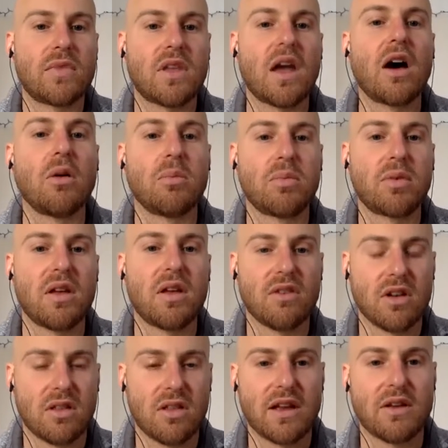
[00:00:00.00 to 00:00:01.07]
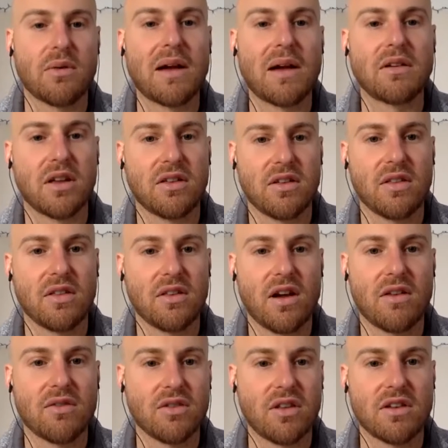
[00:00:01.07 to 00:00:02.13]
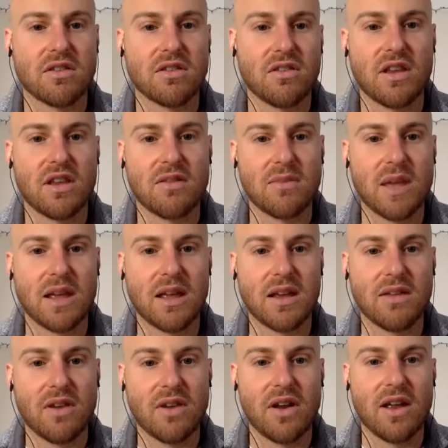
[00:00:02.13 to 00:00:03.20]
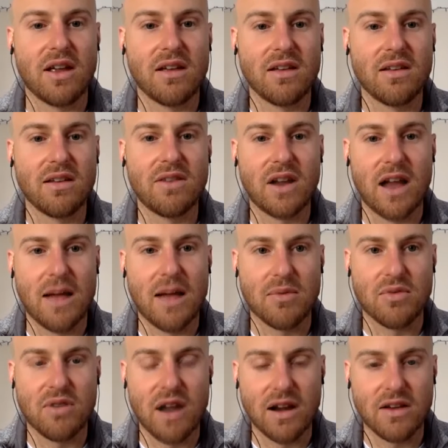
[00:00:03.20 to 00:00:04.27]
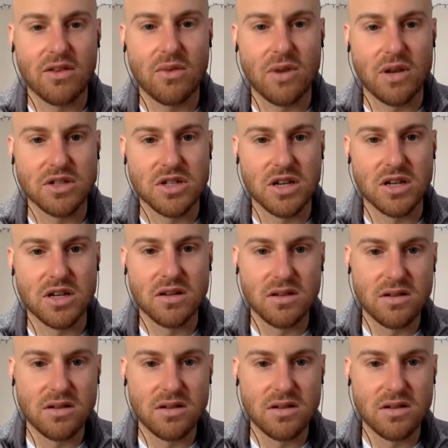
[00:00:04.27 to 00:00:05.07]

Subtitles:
to help give it like ground us in this conversation instead of making it a very, very abstract question.